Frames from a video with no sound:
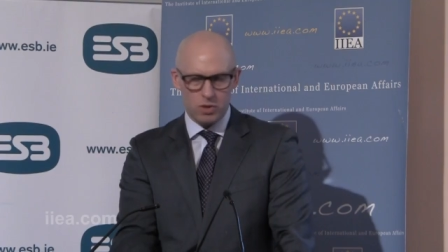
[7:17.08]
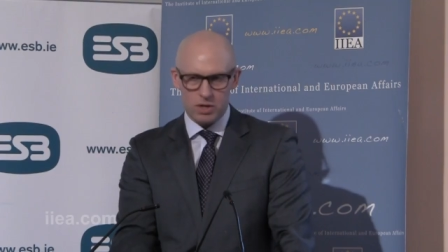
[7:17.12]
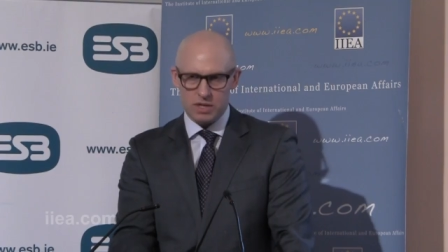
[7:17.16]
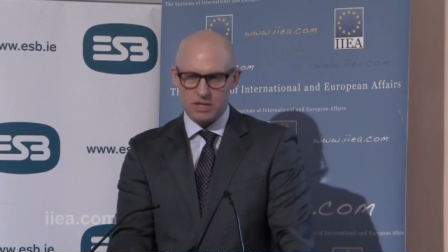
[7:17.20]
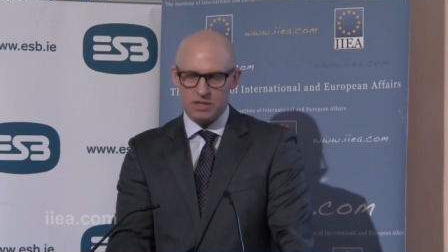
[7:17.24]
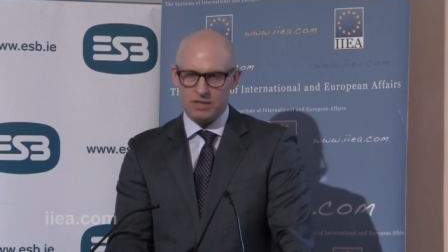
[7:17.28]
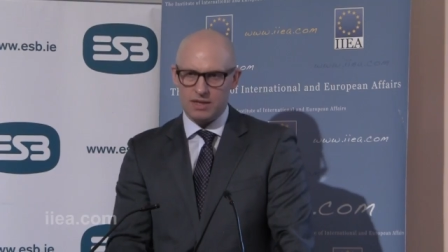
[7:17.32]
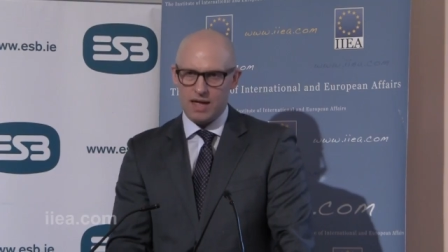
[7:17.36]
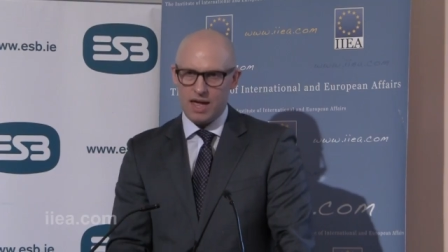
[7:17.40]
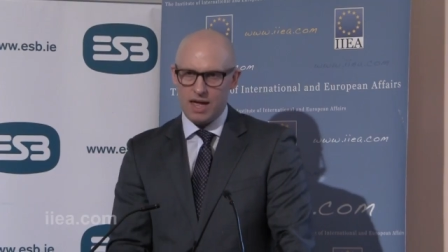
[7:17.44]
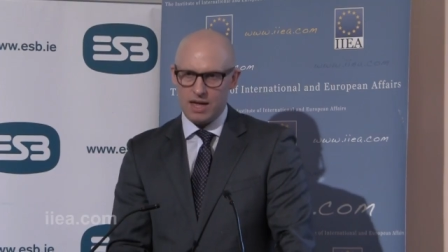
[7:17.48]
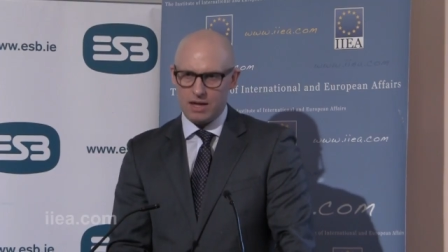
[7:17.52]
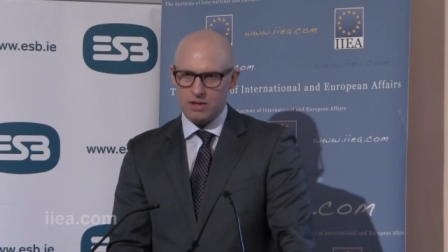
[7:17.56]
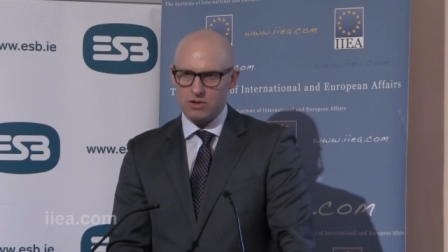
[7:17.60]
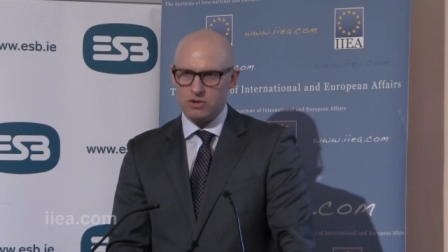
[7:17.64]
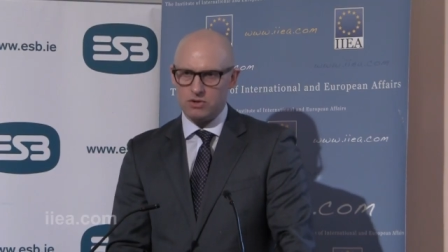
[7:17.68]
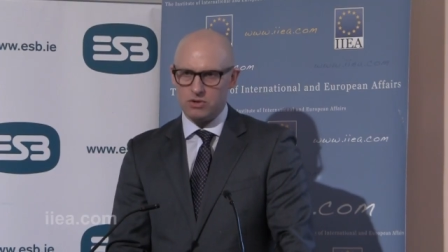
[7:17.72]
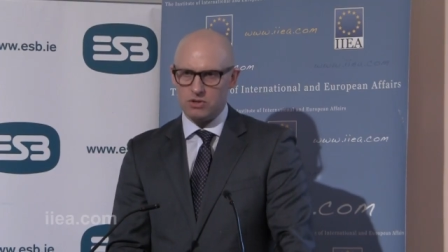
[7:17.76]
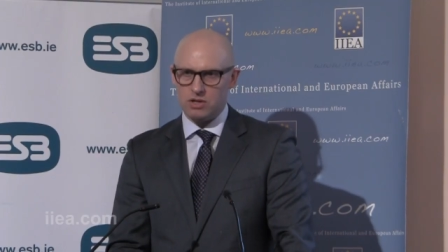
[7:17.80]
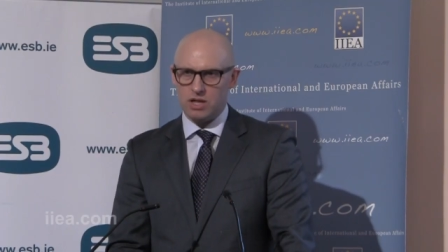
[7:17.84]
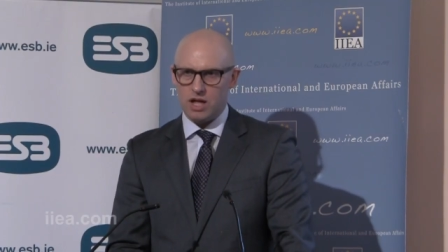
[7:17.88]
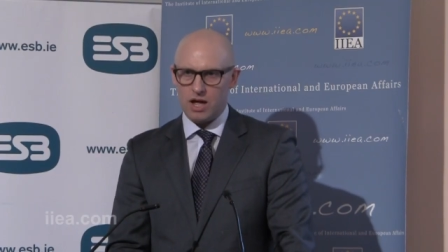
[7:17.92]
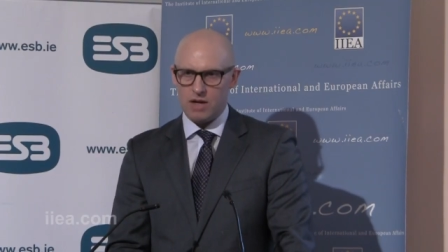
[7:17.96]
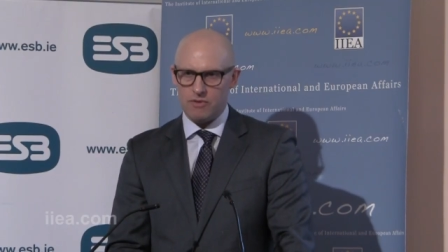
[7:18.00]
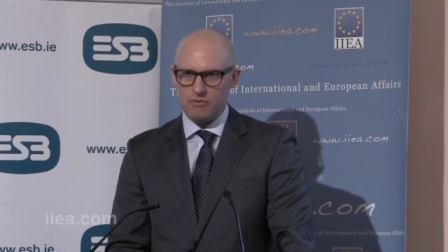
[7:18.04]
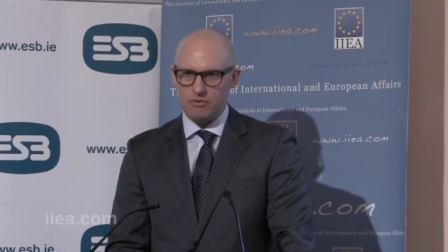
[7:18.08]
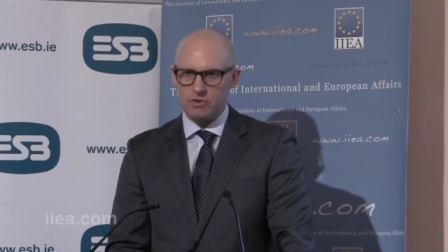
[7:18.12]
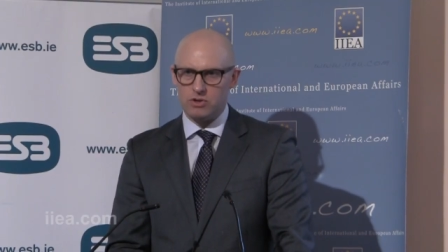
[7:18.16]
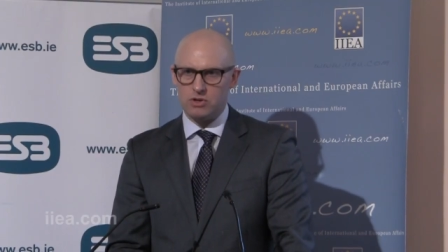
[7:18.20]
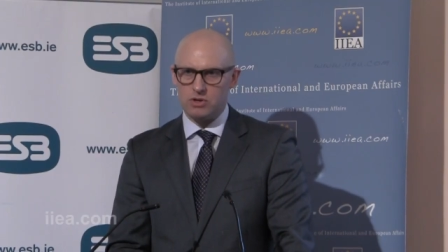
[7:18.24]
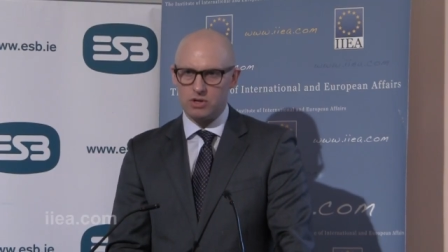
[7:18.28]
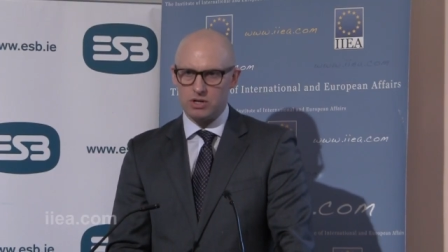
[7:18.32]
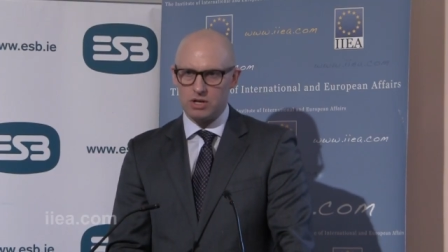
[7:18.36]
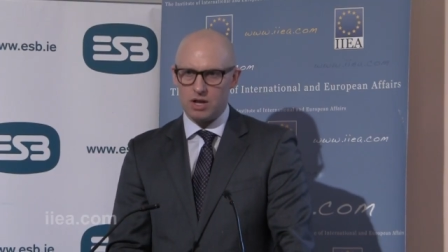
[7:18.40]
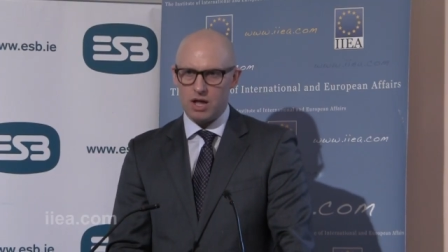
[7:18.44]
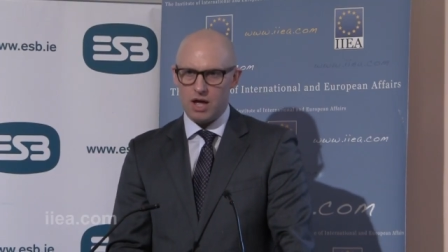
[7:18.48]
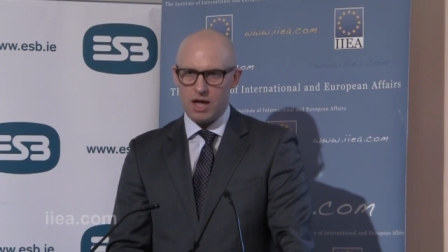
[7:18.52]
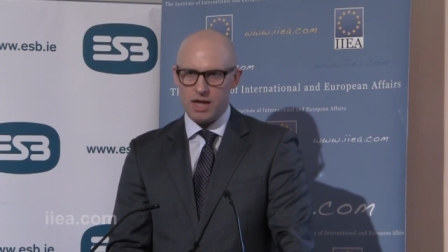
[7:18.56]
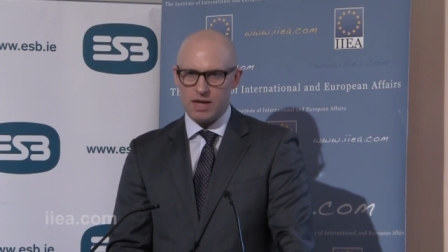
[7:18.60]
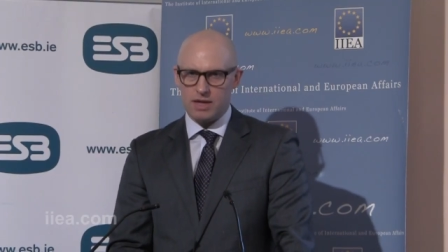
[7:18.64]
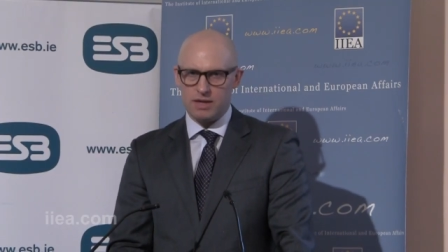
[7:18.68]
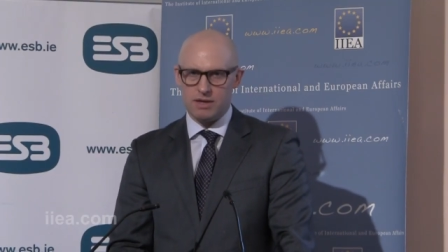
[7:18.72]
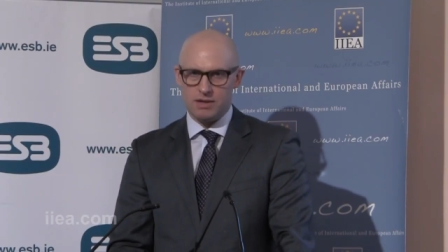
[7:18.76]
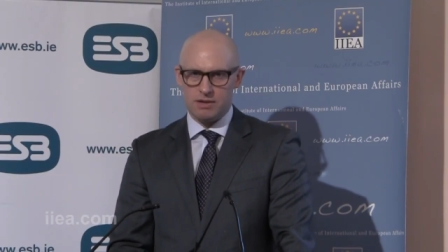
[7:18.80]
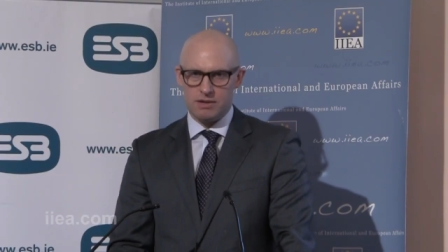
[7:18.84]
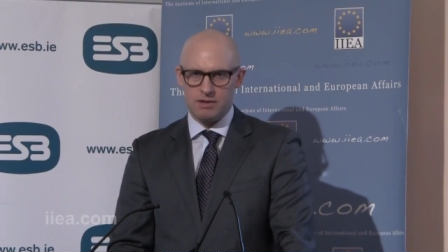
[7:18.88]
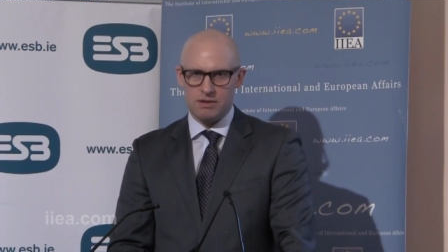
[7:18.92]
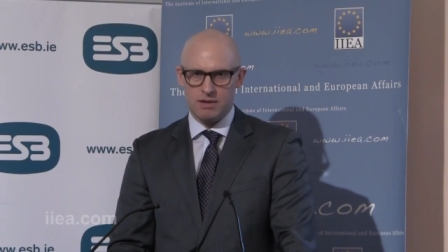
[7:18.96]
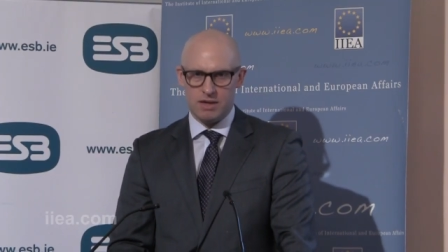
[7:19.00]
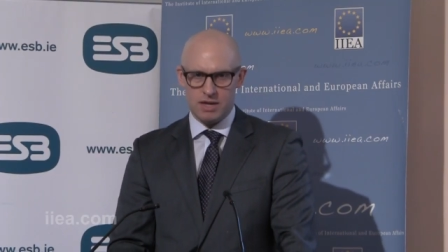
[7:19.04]
will a day in your life look
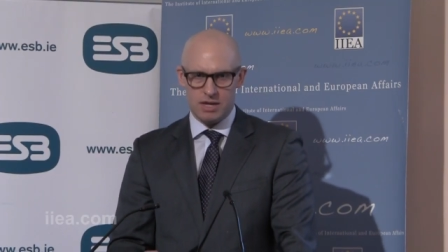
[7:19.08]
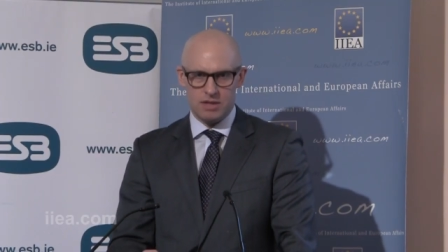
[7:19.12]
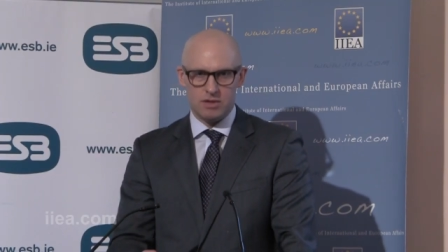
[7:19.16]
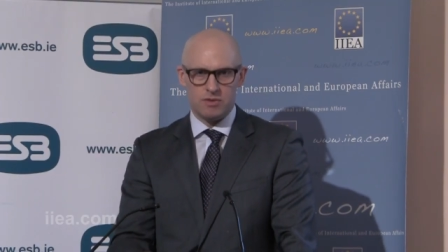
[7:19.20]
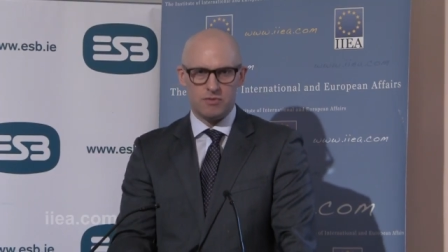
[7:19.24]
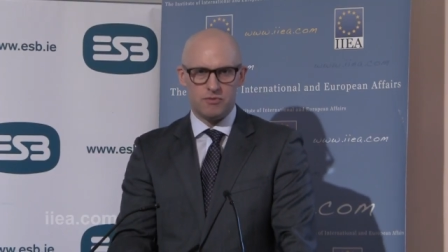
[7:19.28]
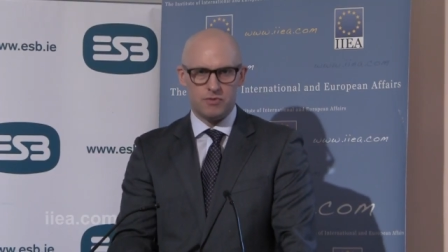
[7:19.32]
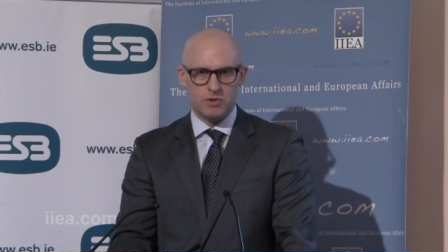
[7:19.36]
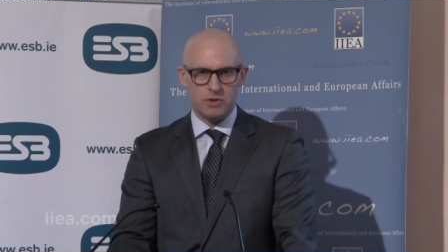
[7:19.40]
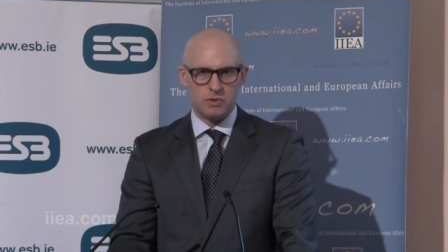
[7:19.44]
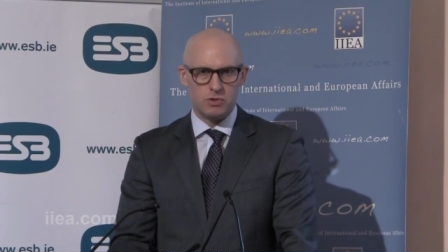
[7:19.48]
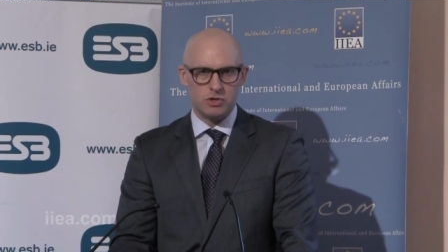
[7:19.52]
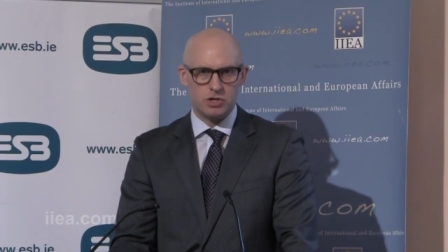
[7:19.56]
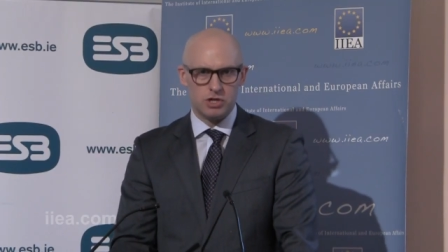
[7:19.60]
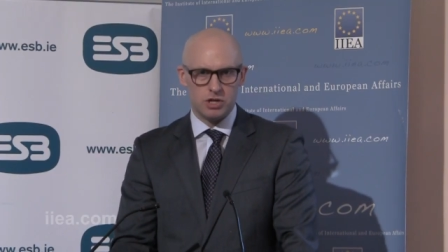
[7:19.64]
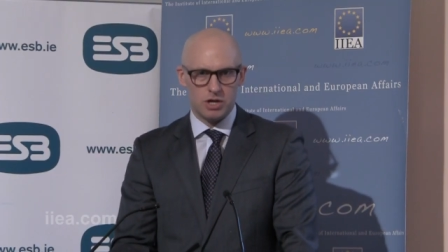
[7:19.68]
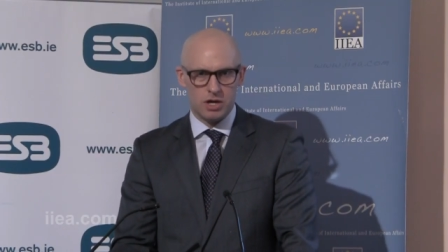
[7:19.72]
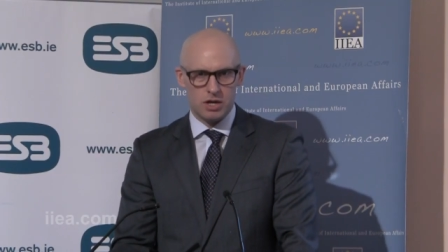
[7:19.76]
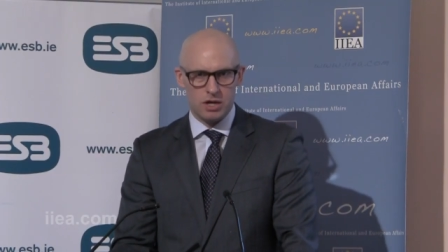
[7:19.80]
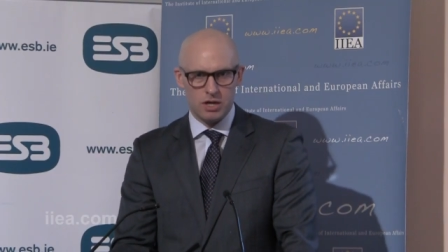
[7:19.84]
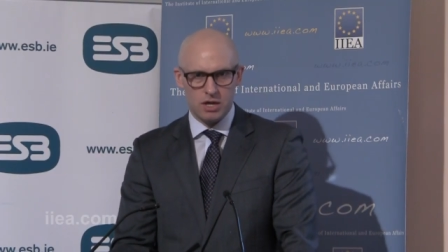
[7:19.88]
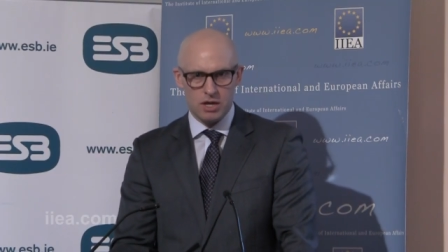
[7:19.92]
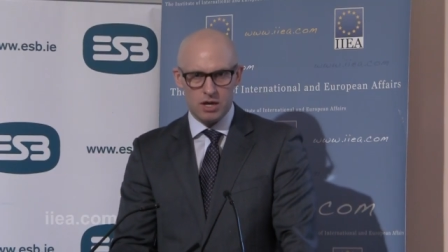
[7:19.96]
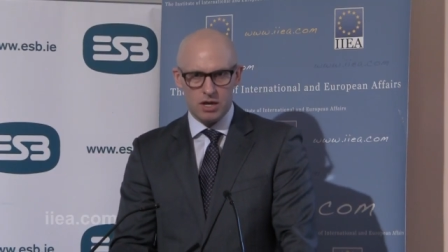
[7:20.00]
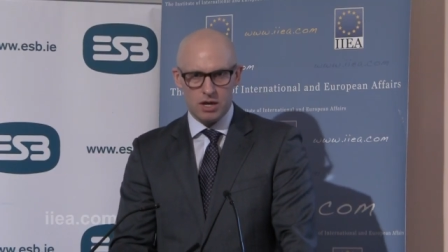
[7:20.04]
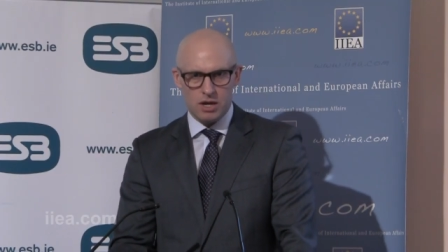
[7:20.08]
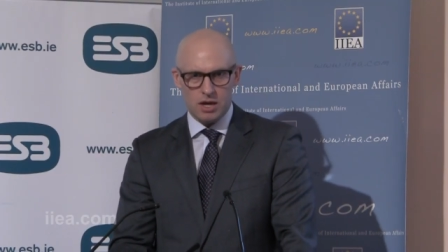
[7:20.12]
like in the future?